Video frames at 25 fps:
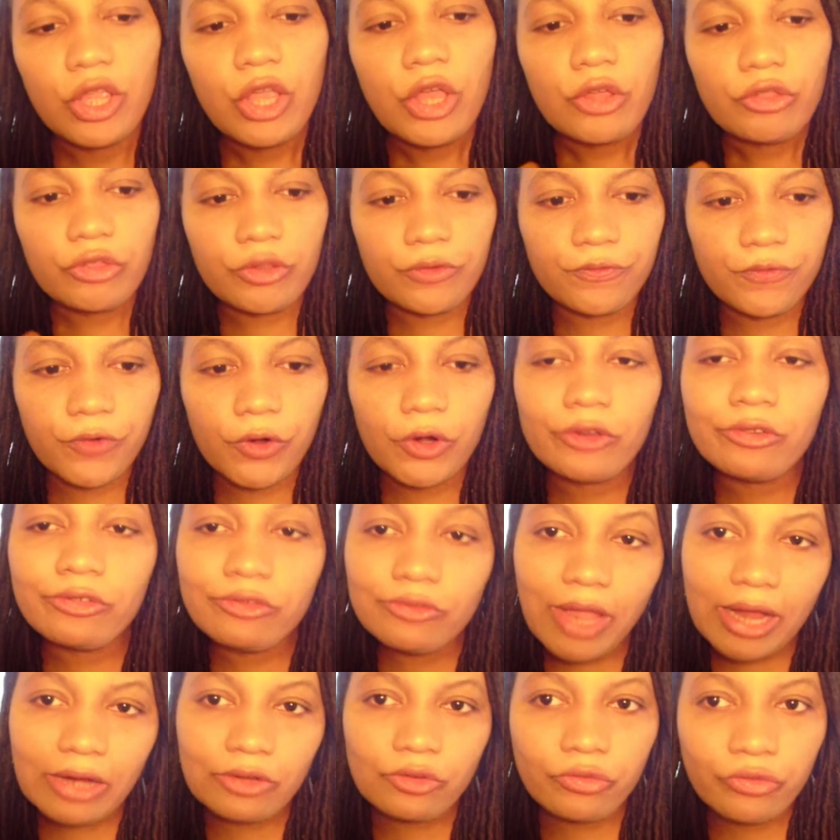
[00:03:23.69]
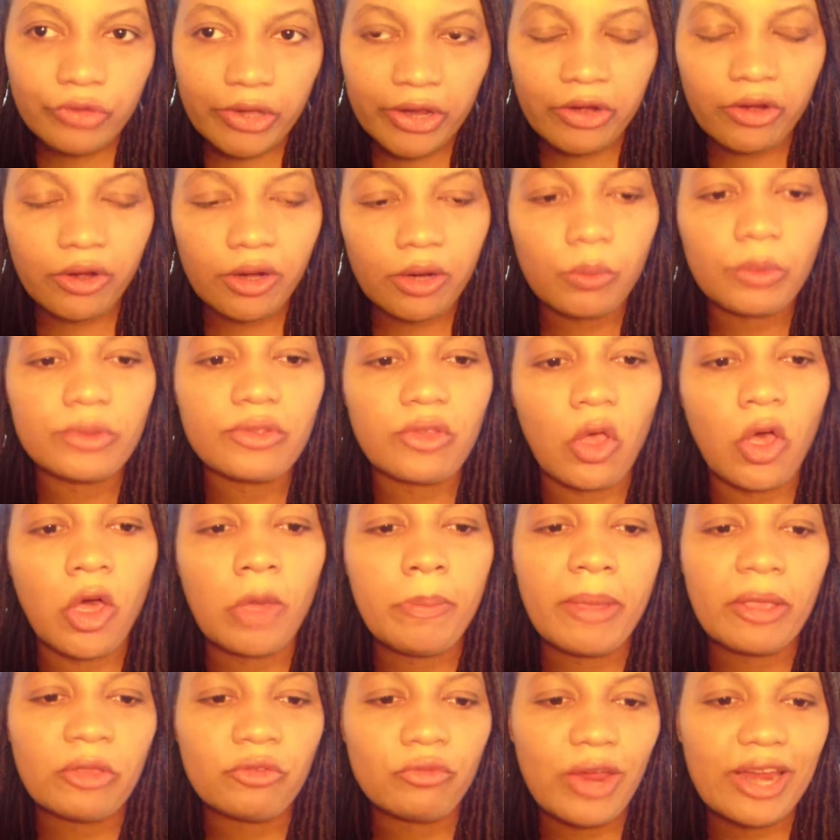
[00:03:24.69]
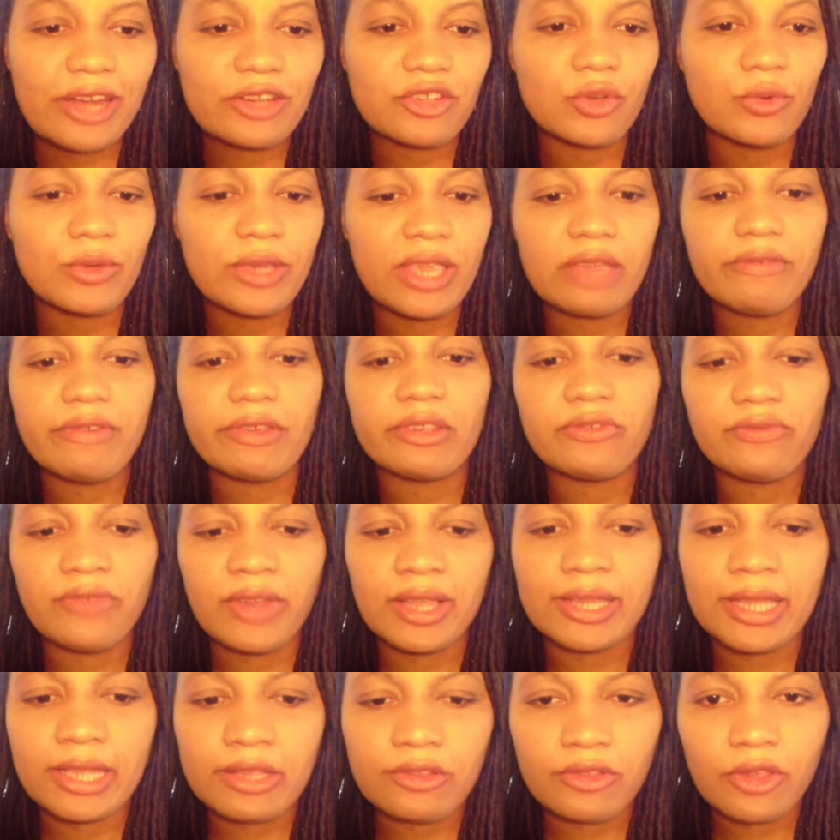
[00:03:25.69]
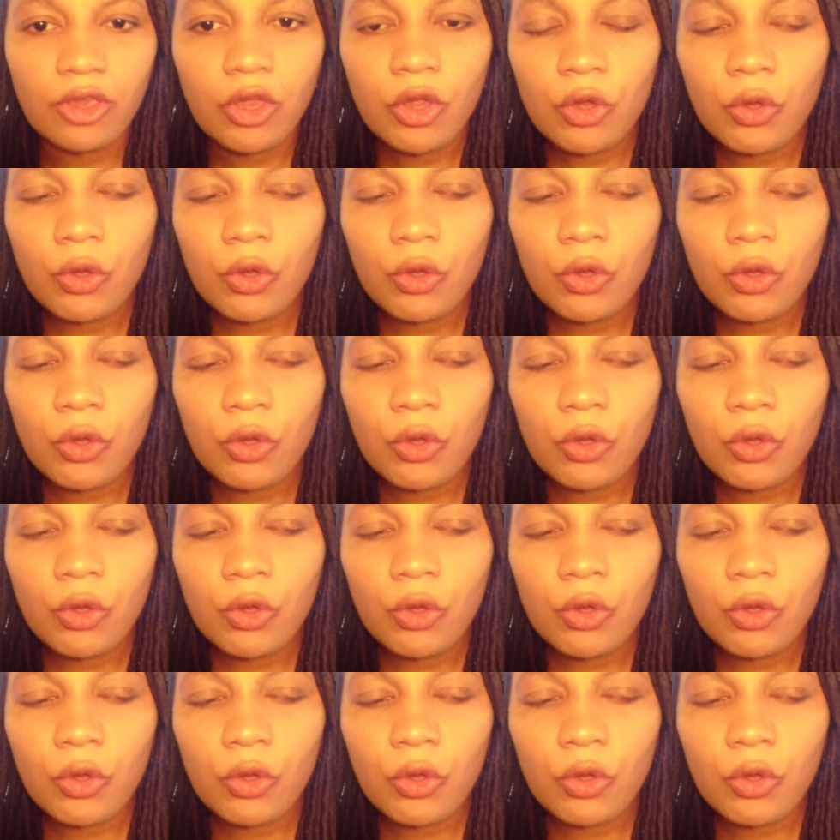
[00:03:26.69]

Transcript: The first Doctor's era was all about trying to give us villains